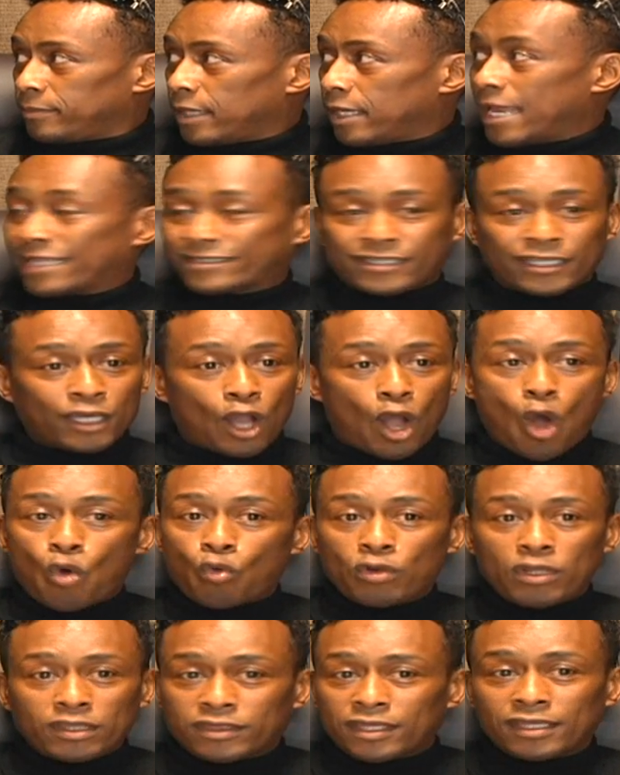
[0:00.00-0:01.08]
And that's the
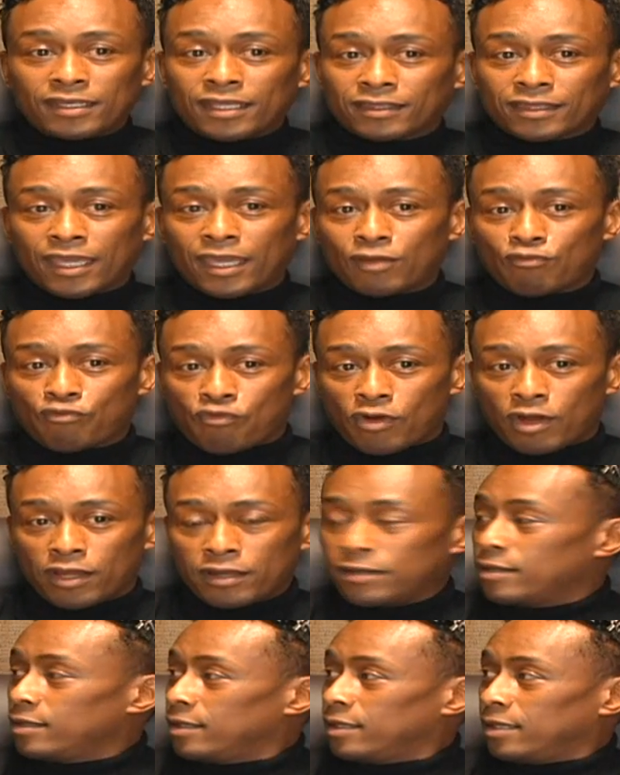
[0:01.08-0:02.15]
only thing that they
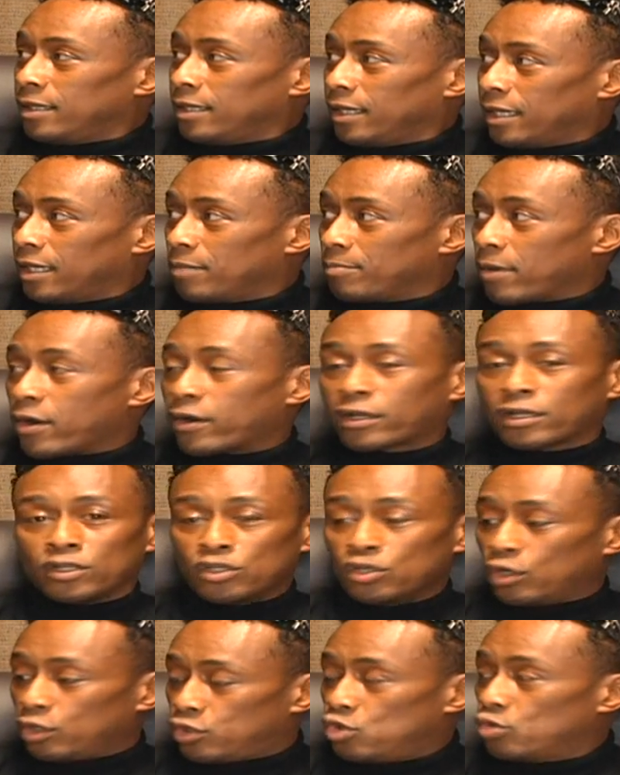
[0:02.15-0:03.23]
run in America.
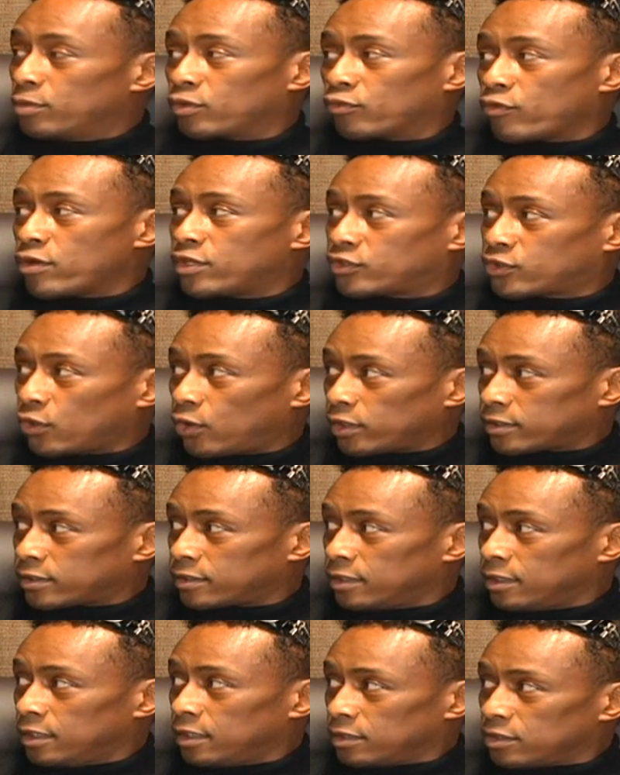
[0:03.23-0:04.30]
You're a human
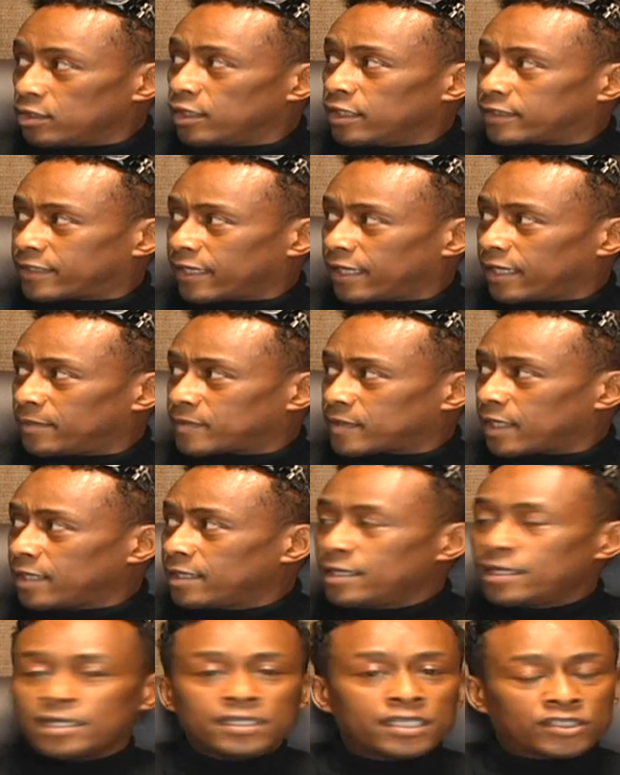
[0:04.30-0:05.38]
resource. Do you understand what I'm saying?
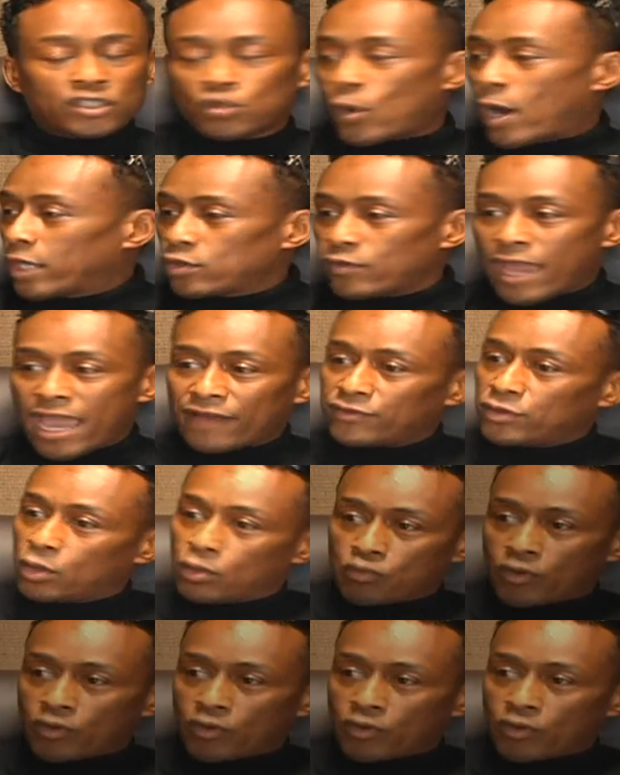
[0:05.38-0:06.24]
This is why you have no